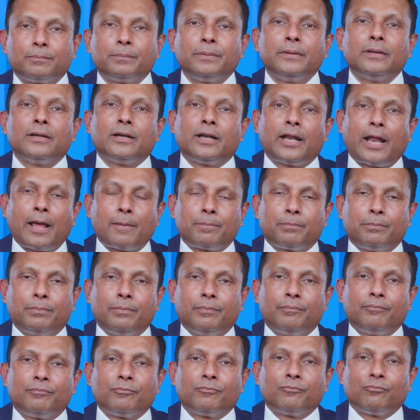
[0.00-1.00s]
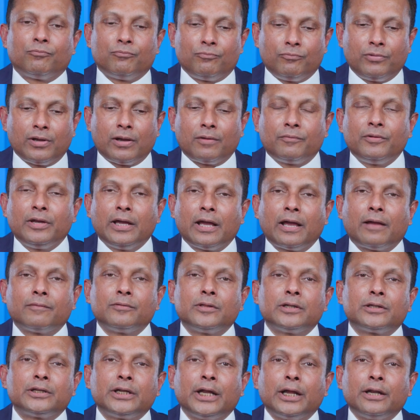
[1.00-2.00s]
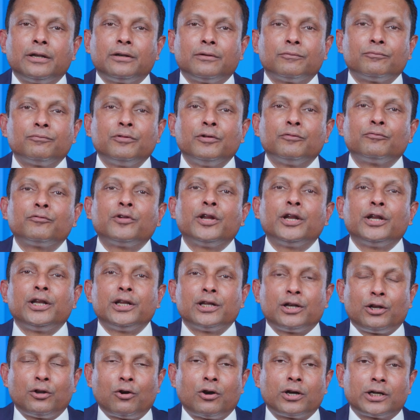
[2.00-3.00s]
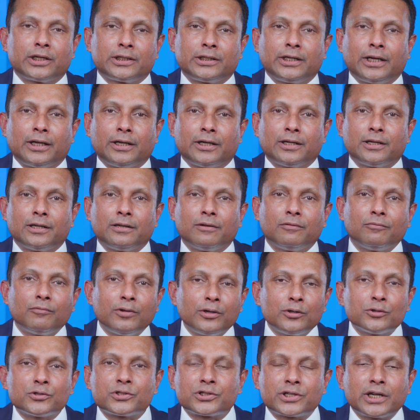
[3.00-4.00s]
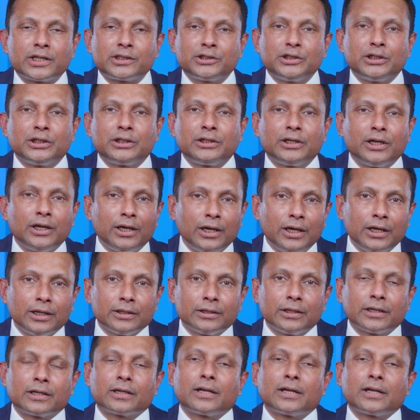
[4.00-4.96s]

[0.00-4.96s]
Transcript: LAP where we have the 10, 15-year longer tenor. When you stretch it, the